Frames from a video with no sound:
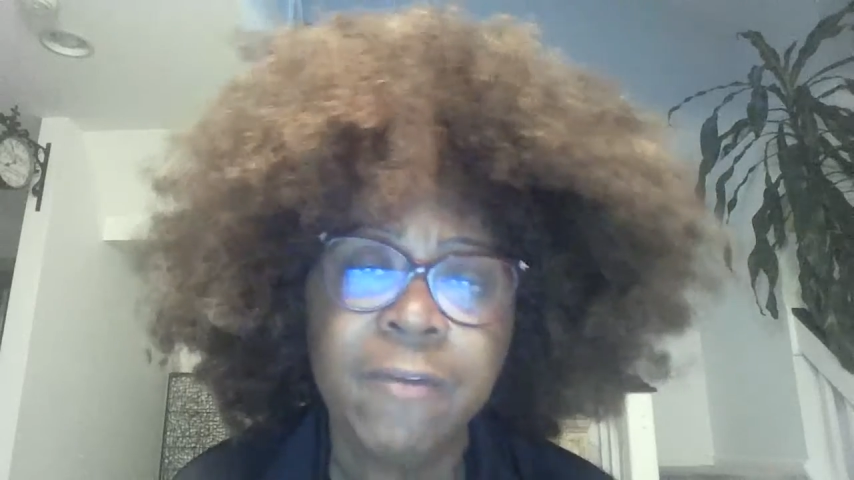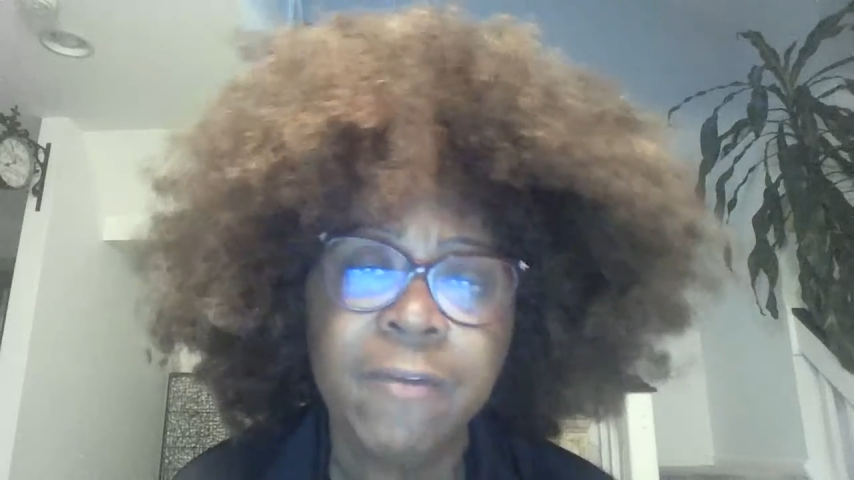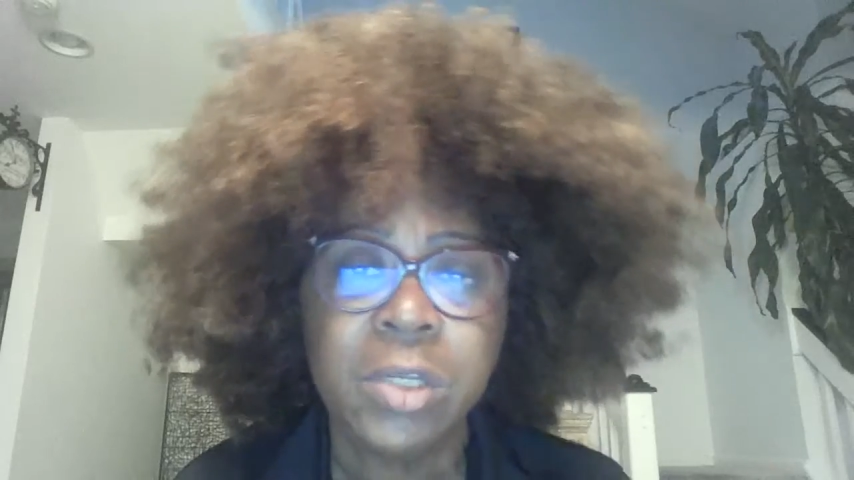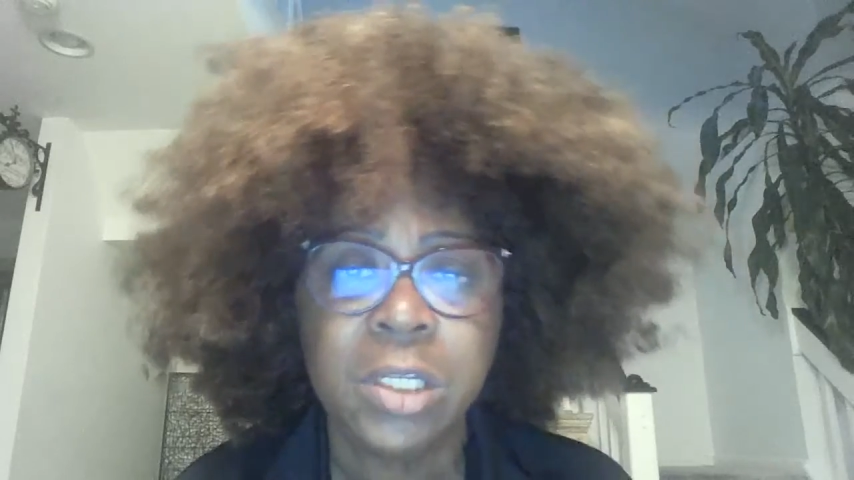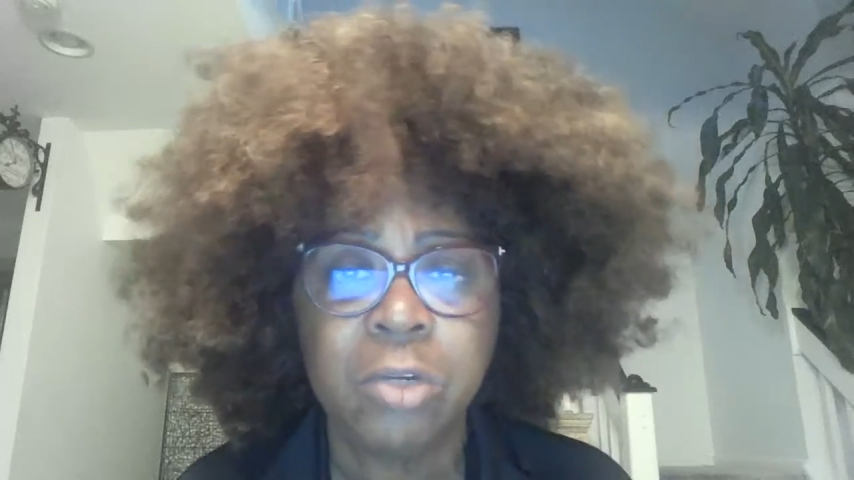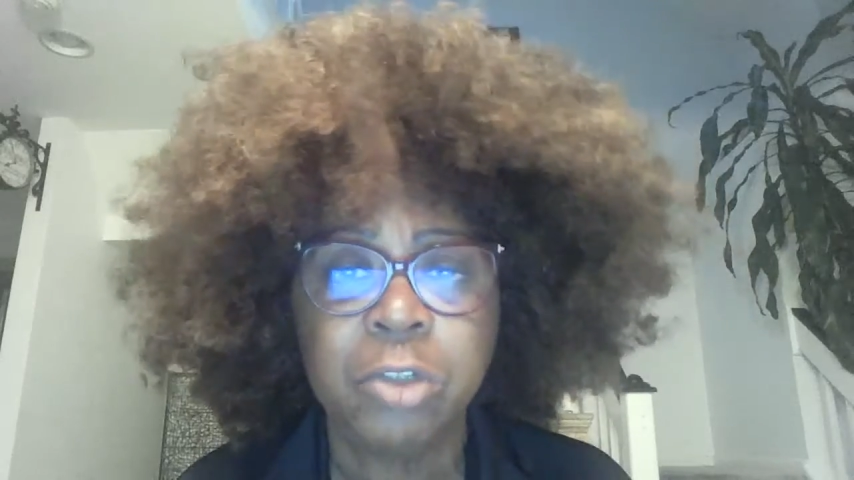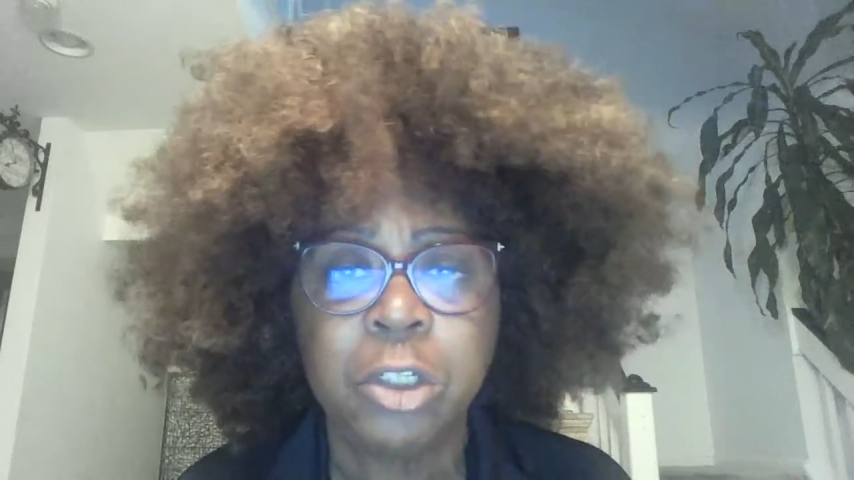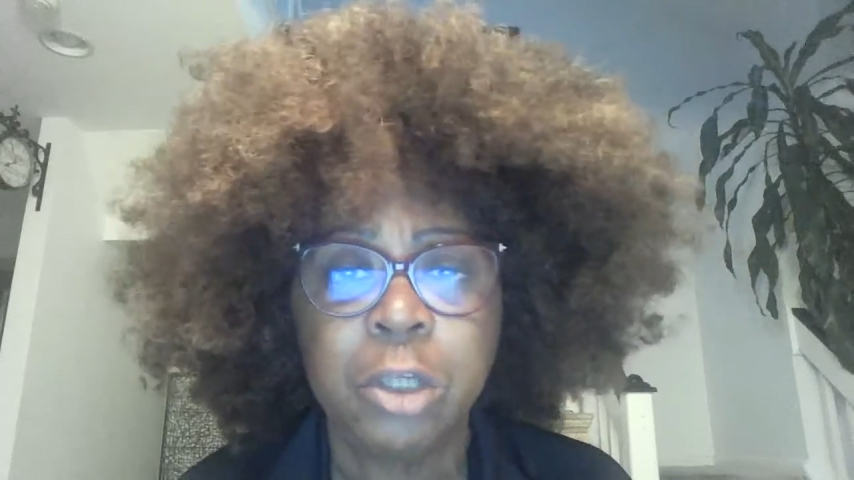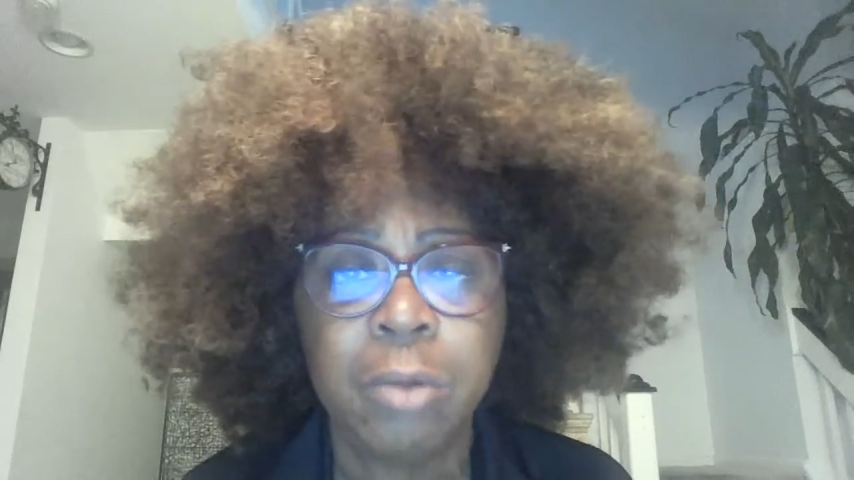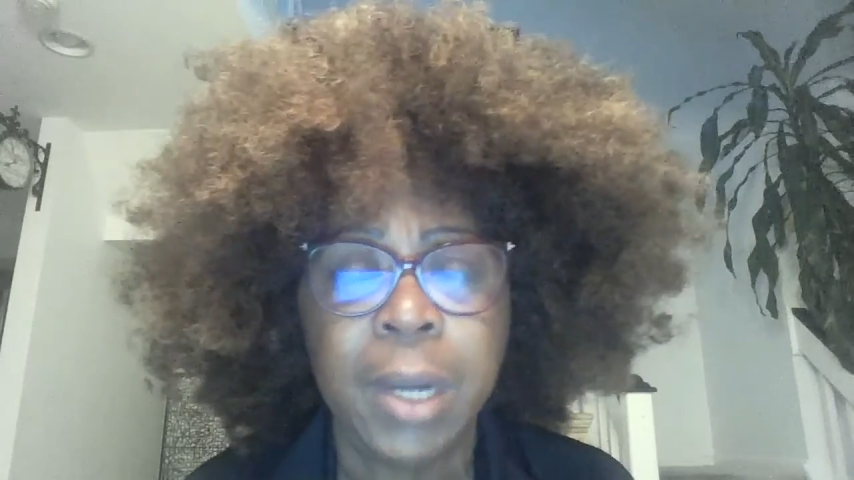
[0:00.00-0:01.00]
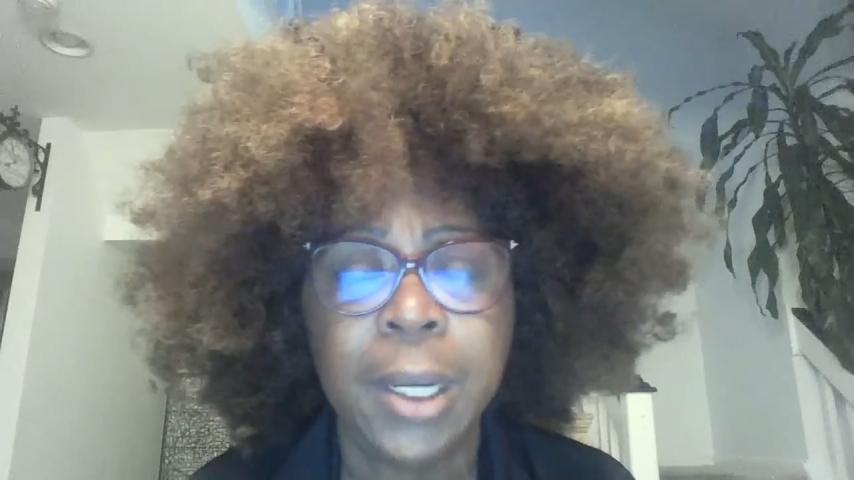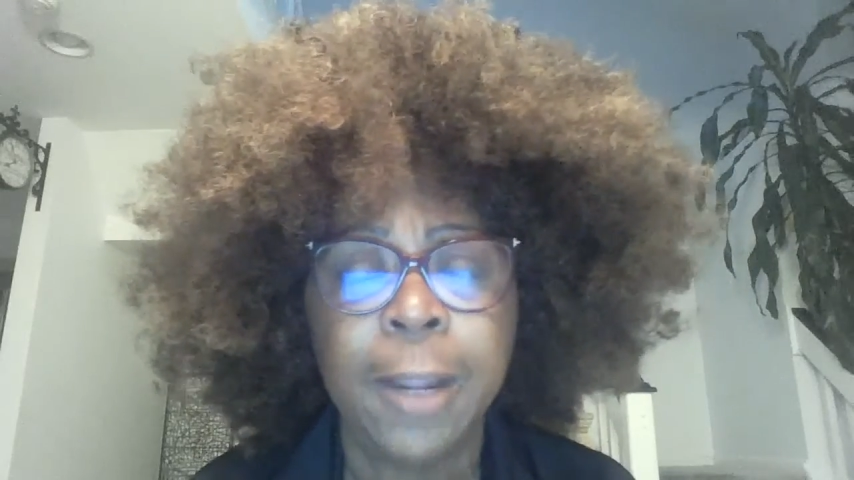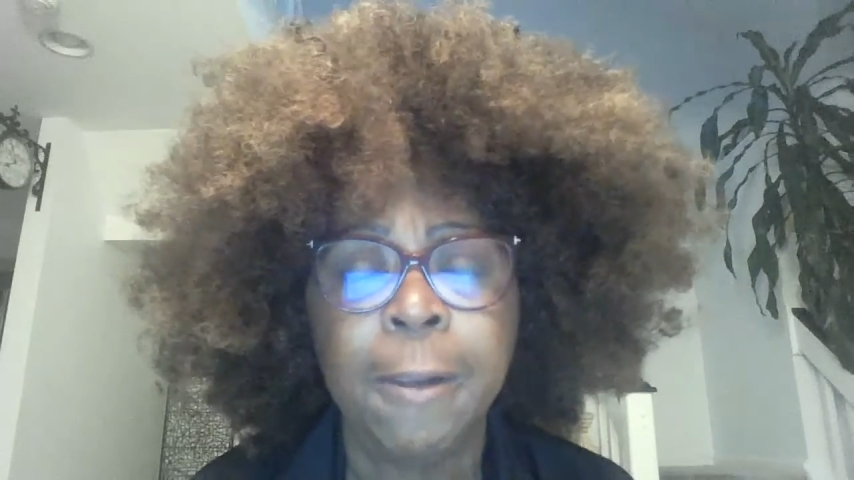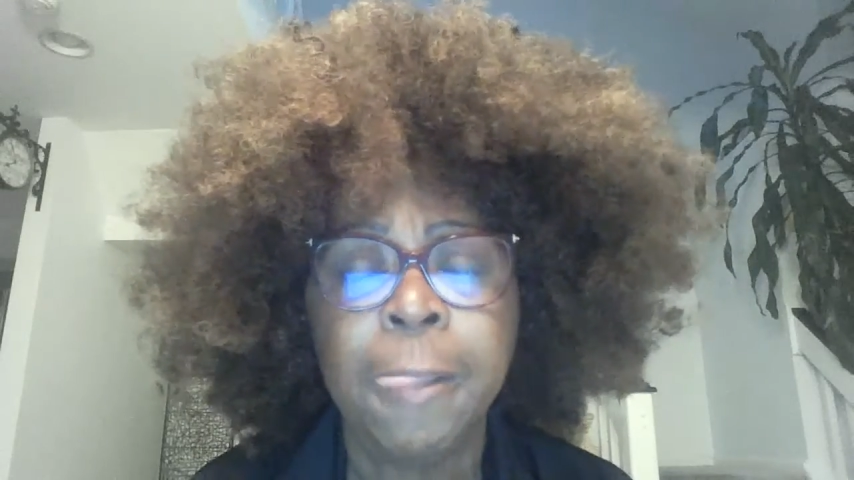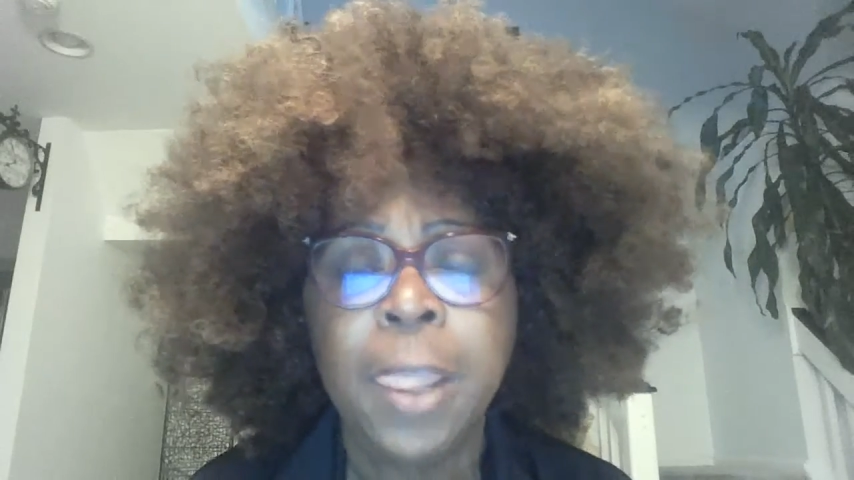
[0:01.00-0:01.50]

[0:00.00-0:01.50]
focusing on sugar right now.